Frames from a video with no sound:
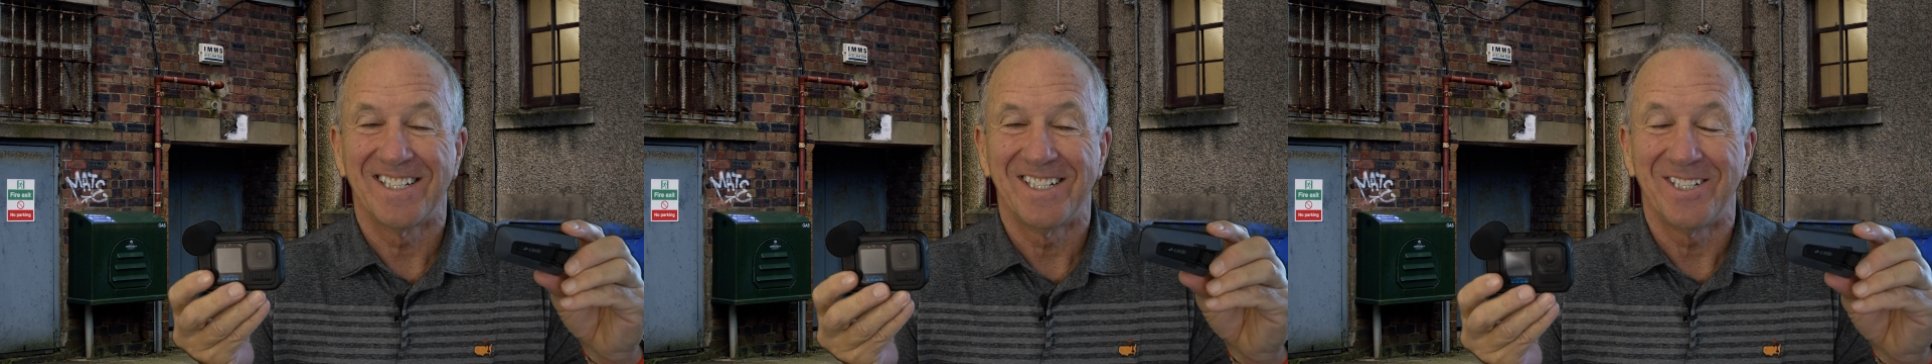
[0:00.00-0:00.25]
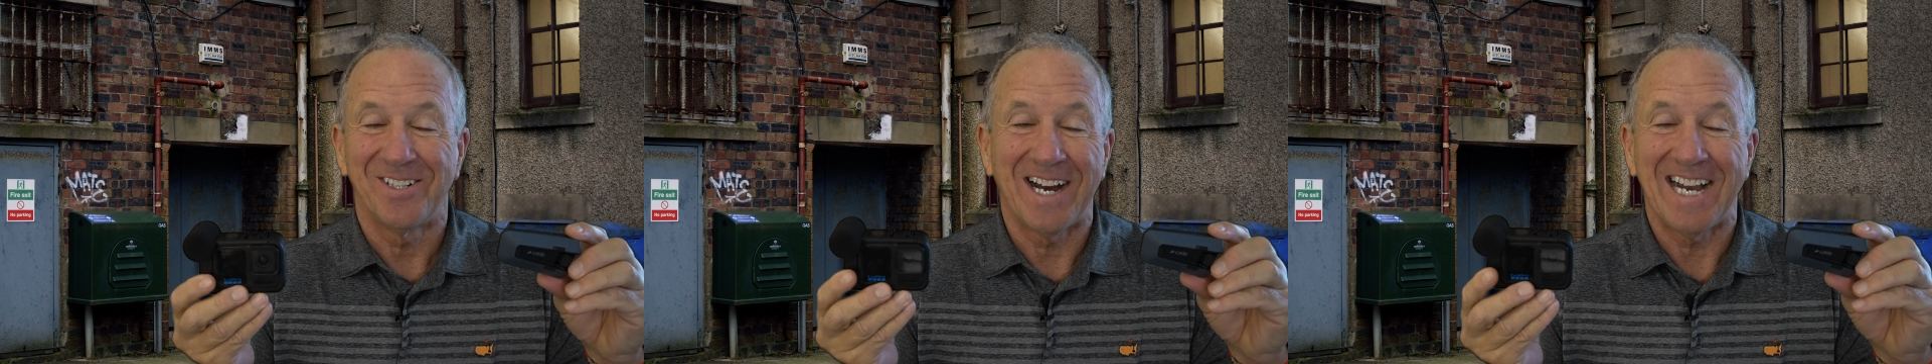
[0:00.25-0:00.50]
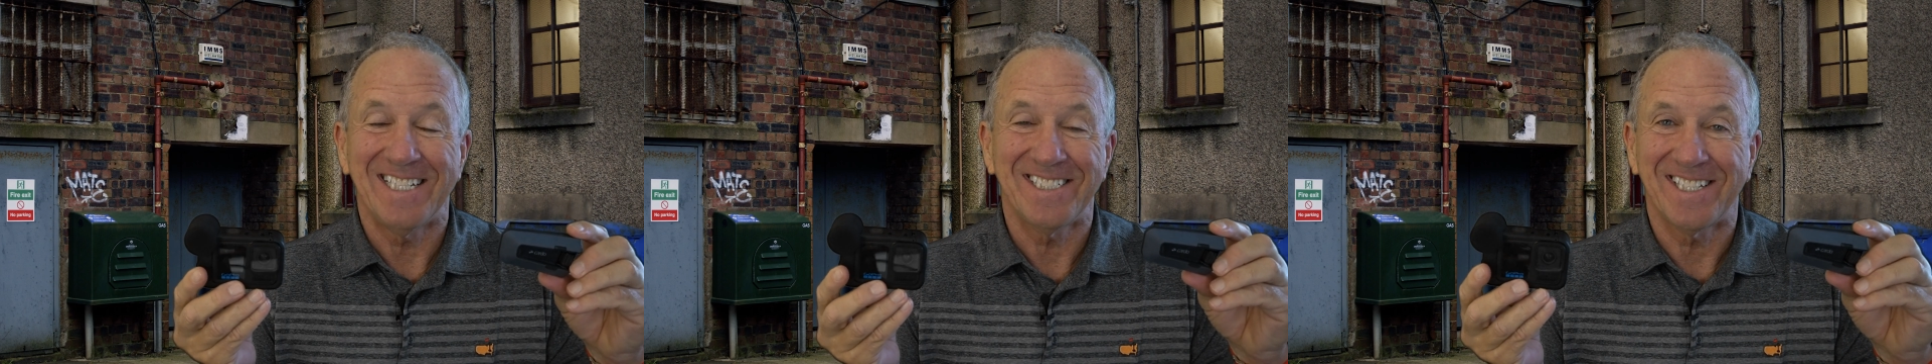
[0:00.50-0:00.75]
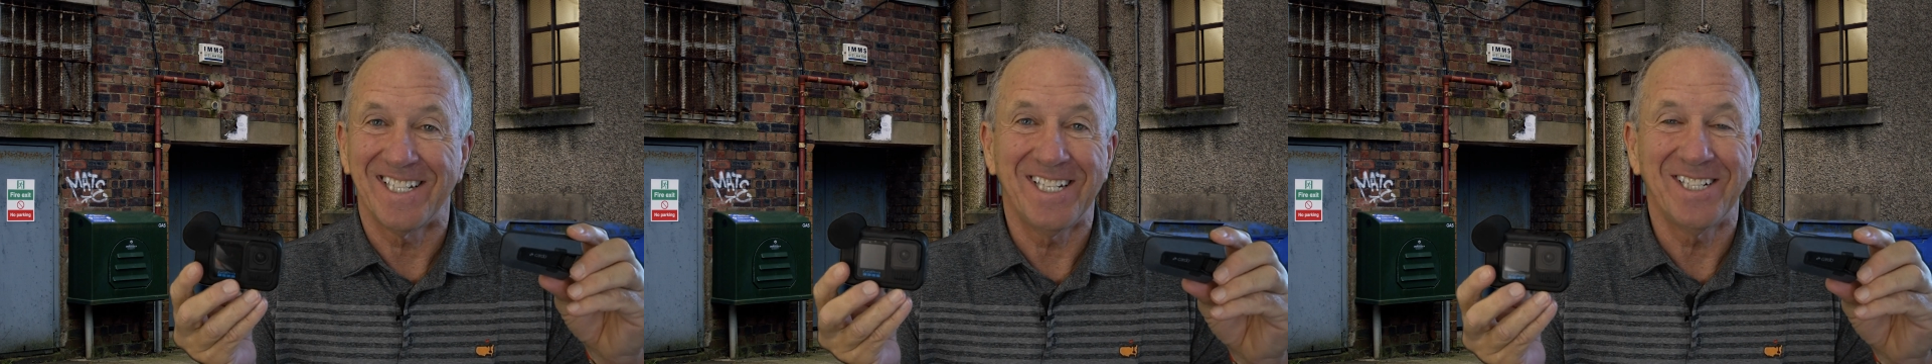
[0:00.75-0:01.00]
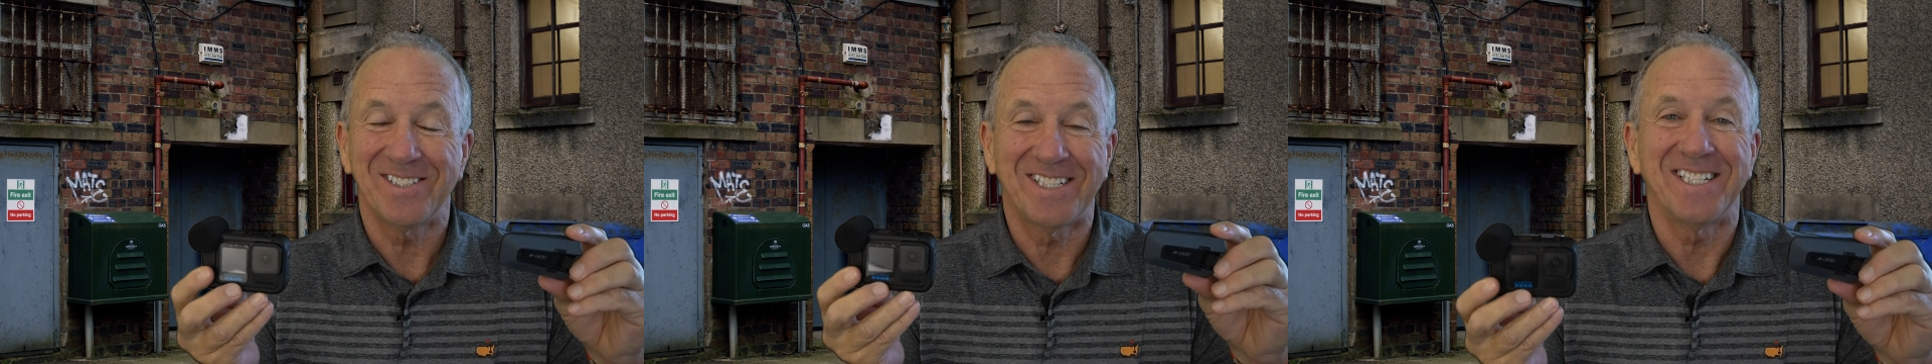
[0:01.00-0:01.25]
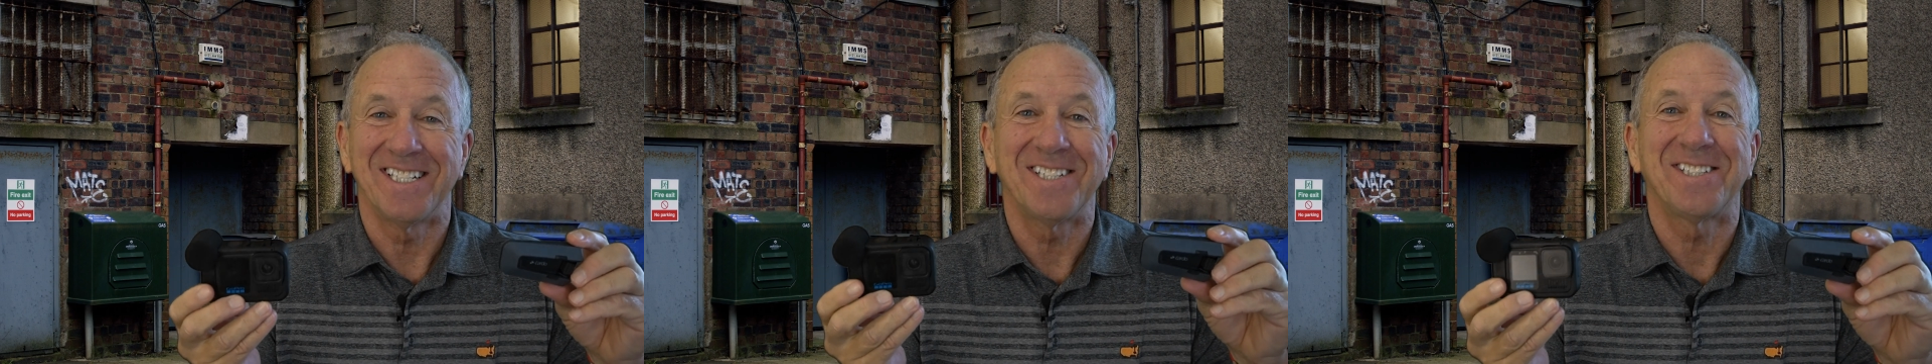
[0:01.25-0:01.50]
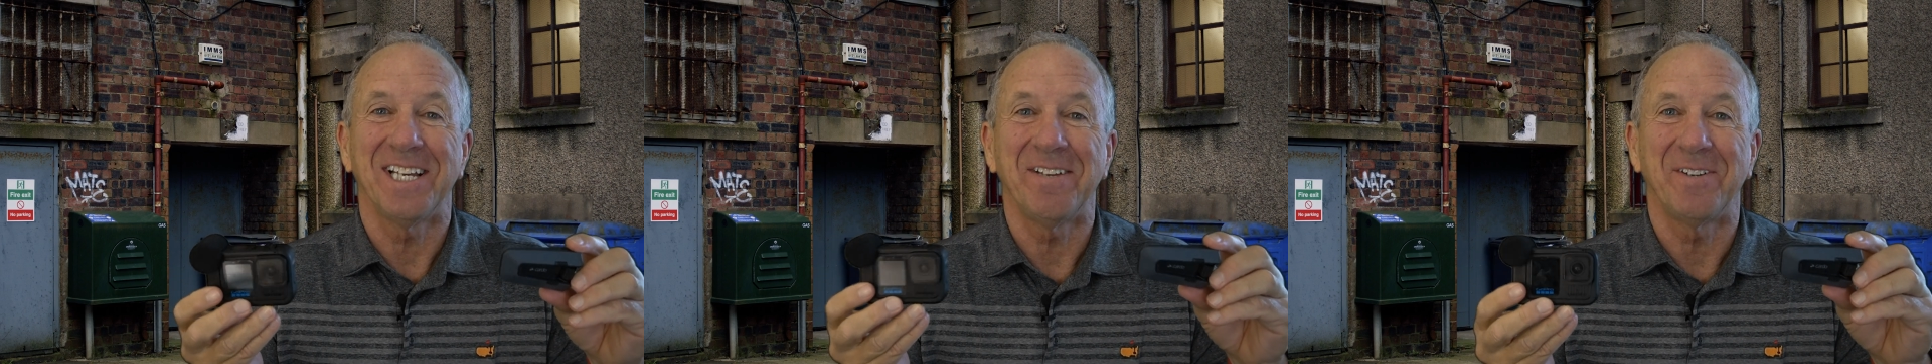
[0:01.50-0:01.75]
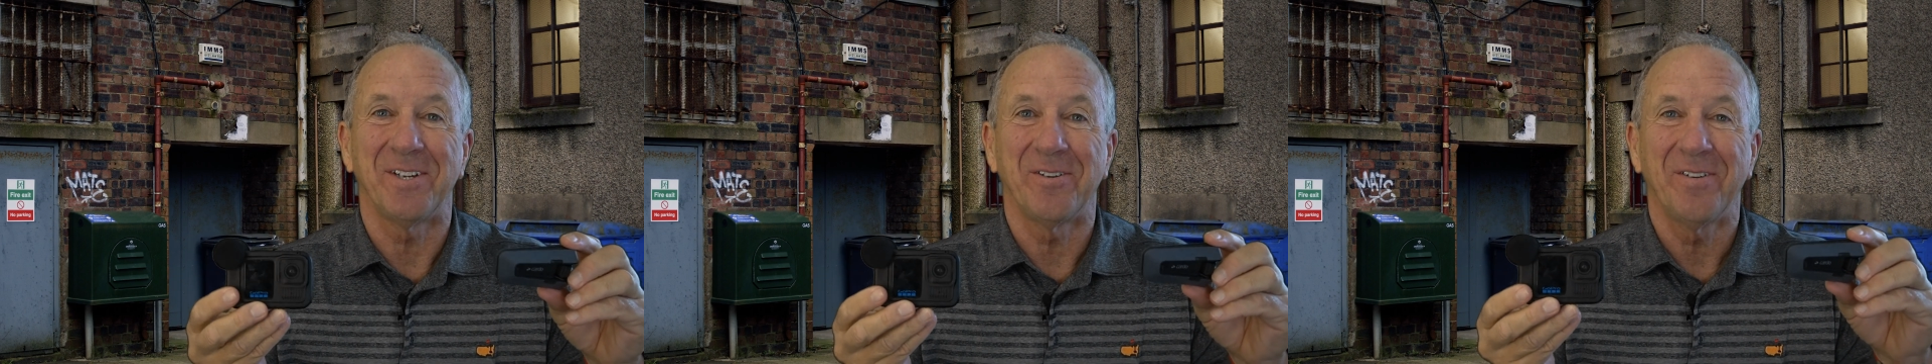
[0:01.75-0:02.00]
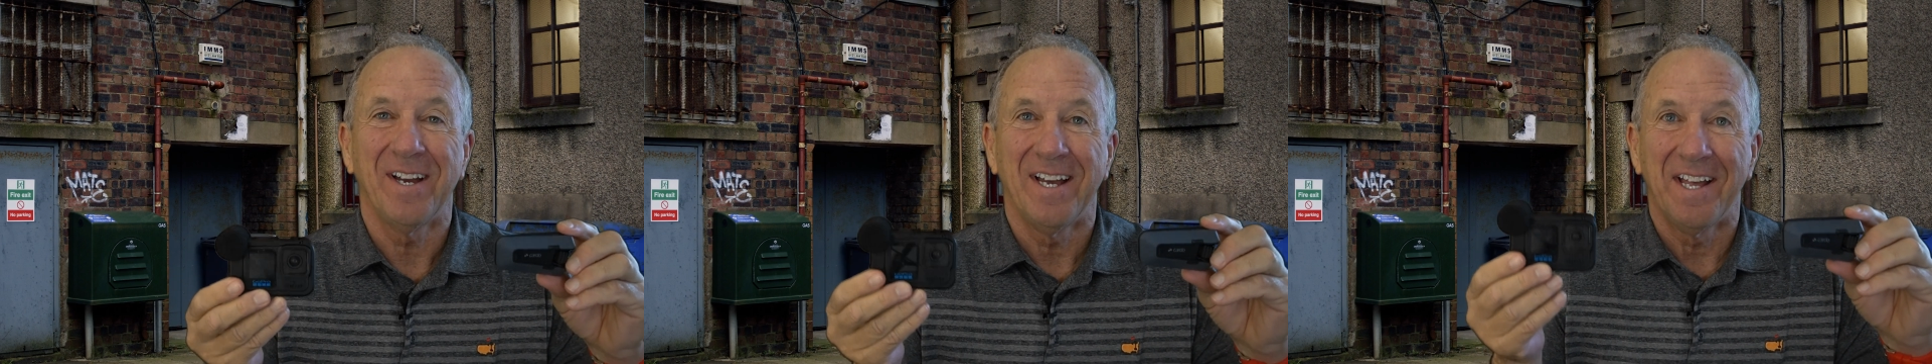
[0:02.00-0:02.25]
Your eyes and ears didn't deceive you.